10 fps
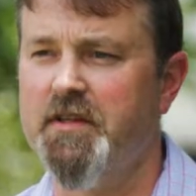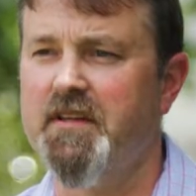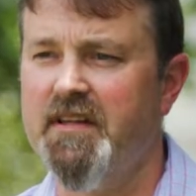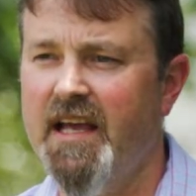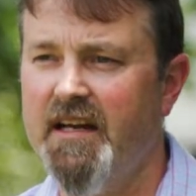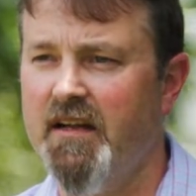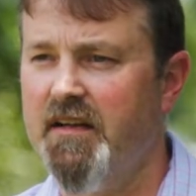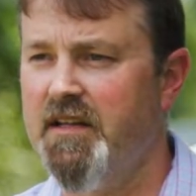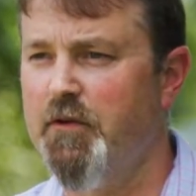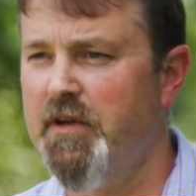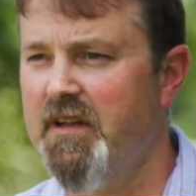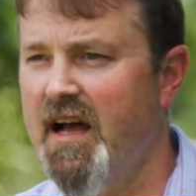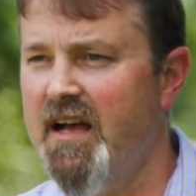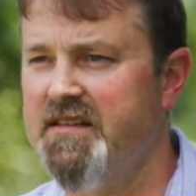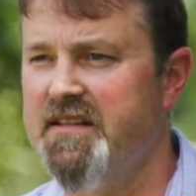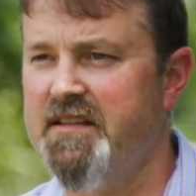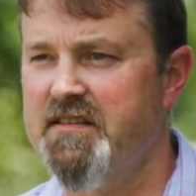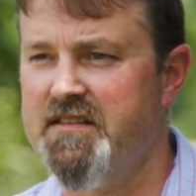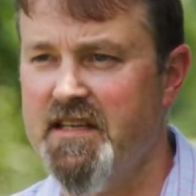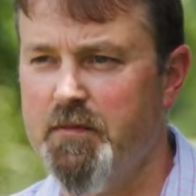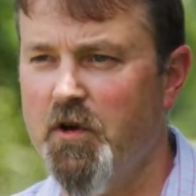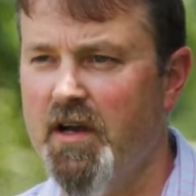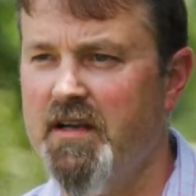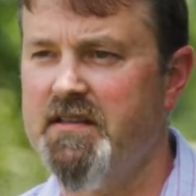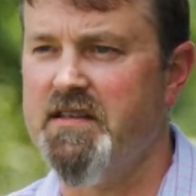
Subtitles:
at the data, they realized that the steep grades